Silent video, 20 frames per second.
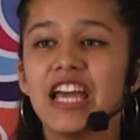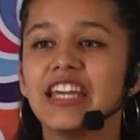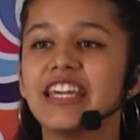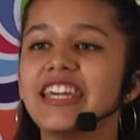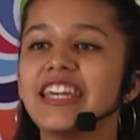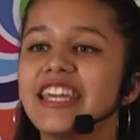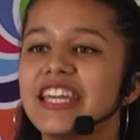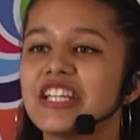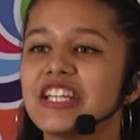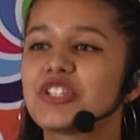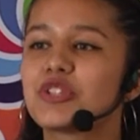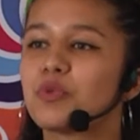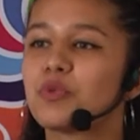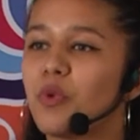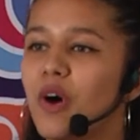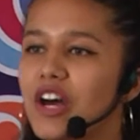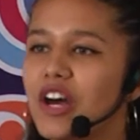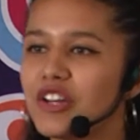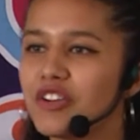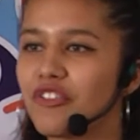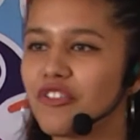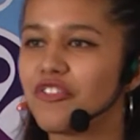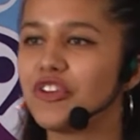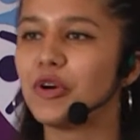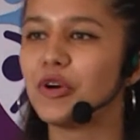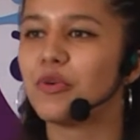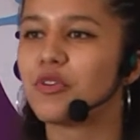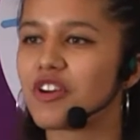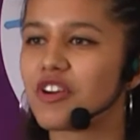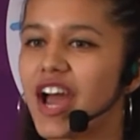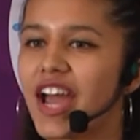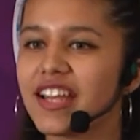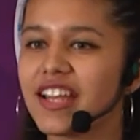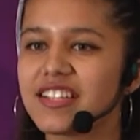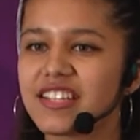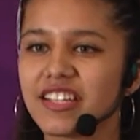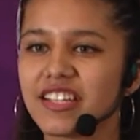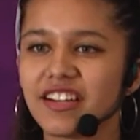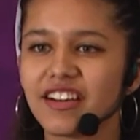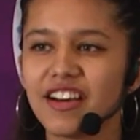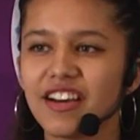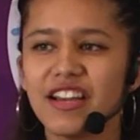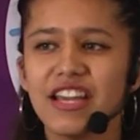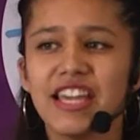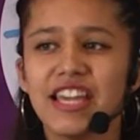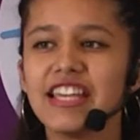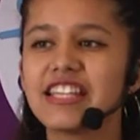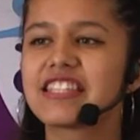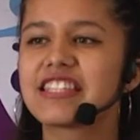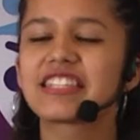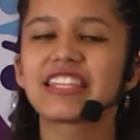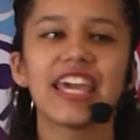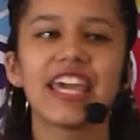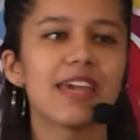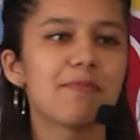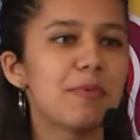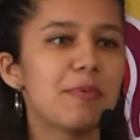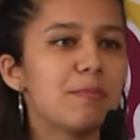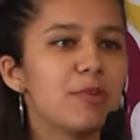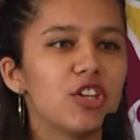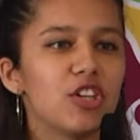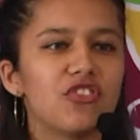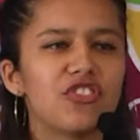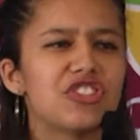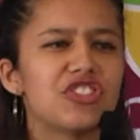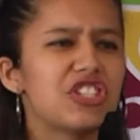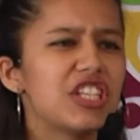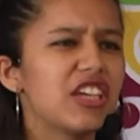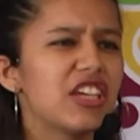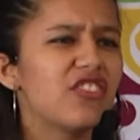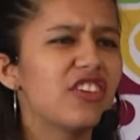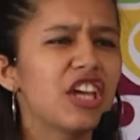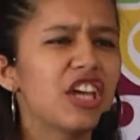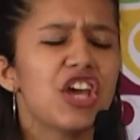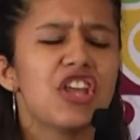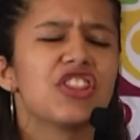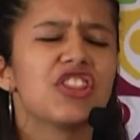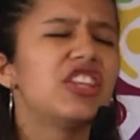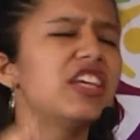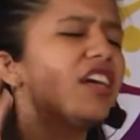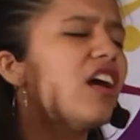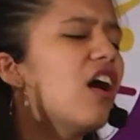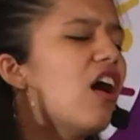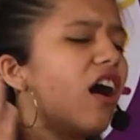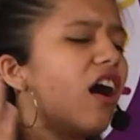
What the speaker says: Each one of you right here is capable of achieving the